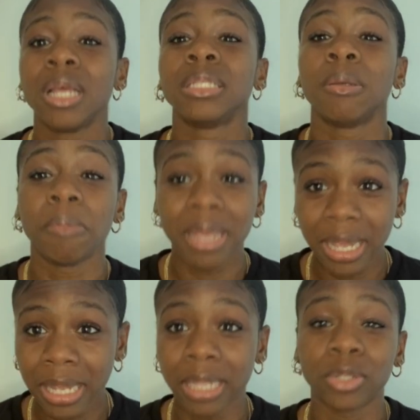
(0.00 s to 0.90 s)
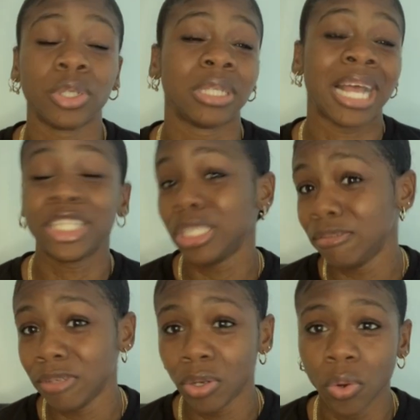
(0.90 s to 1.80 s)
to make it or to
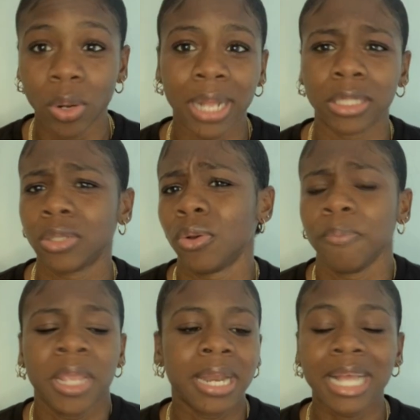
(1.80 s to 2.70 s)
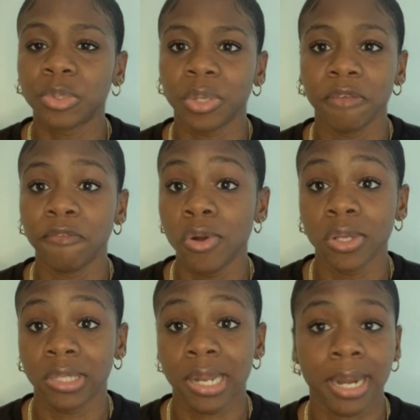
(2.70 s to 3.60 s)
achieve your goal. And so that's what you
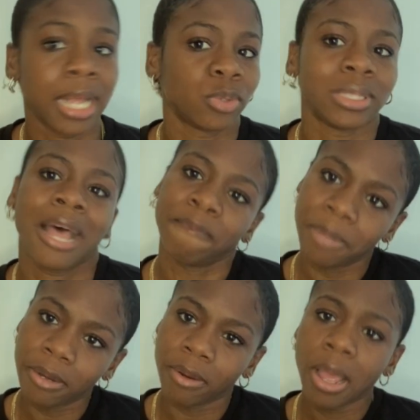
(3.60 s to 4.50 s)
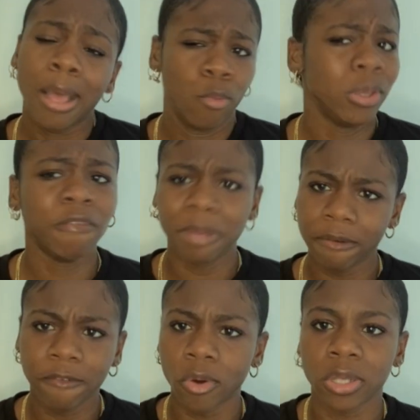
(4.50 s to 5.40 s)
focus on. And that's what I've been, we've
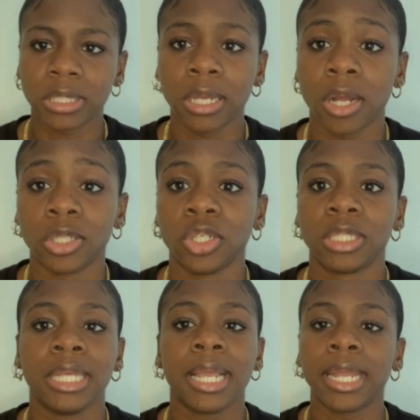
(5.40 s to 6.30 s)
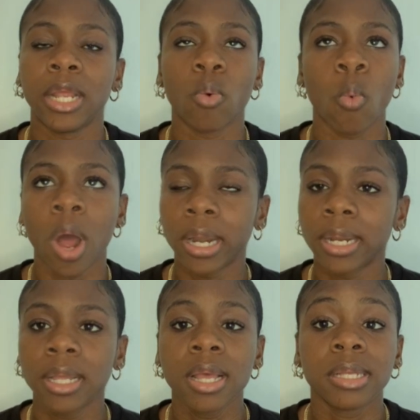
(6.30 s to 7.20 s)
been focusing on, just taking it
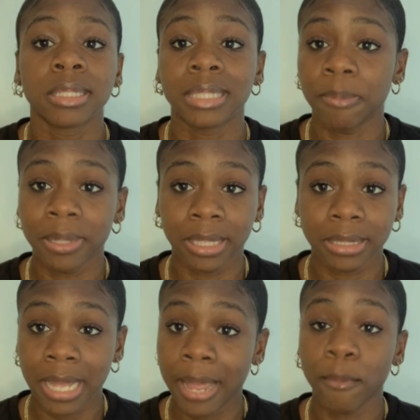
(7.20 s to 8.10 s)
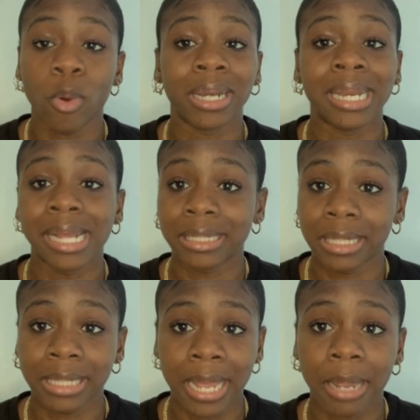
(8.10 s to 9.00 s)
one step at a time, one day at
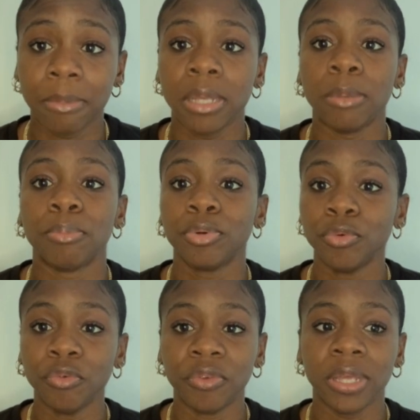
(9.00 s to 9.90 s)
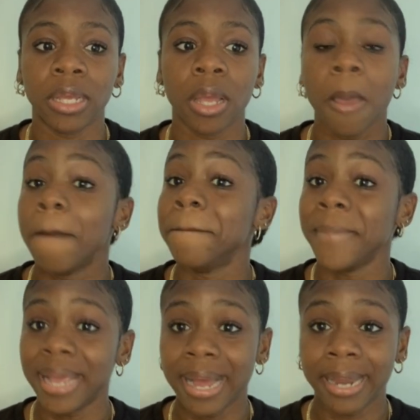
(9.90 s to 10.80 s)
a time, improving
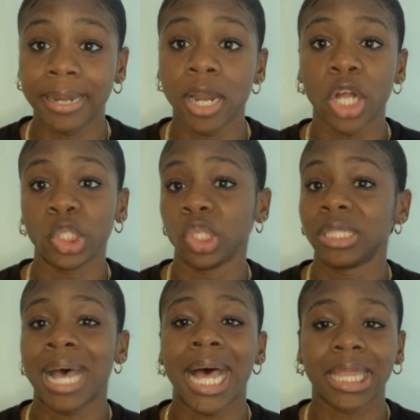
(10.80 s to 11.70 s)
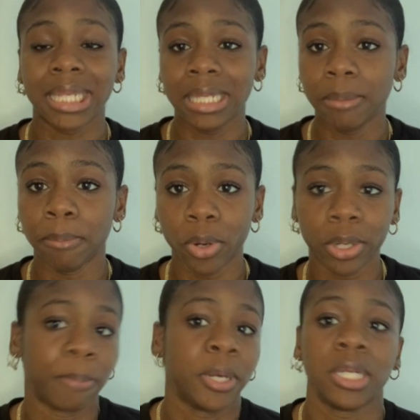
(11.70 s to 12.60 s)
mega, not just the athlete, but
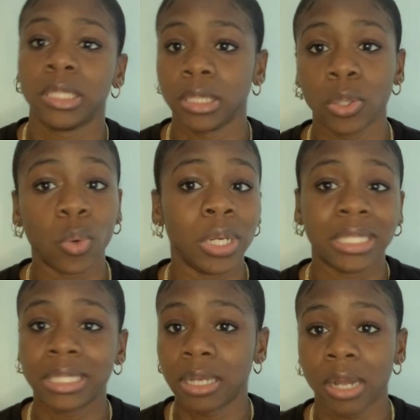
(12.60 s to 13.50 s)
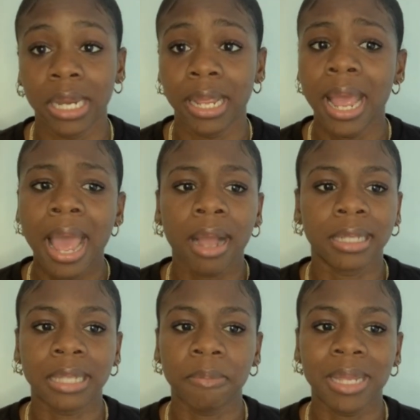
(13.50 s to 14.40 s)
the person holistically.
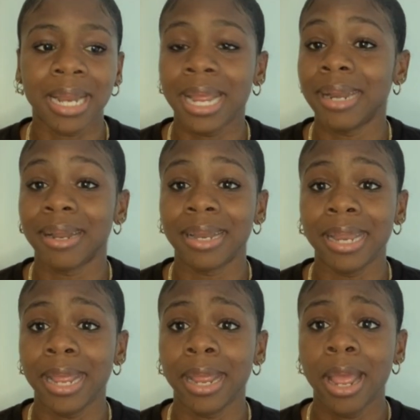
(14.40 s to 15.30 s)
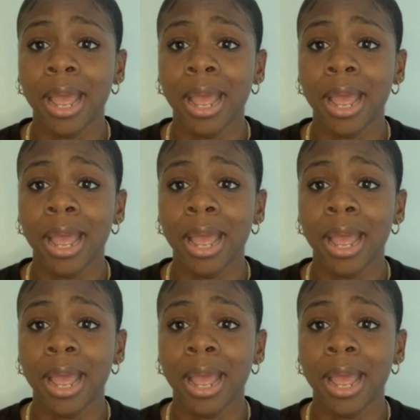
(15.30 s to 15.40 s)
Because I mean, at the end of the day,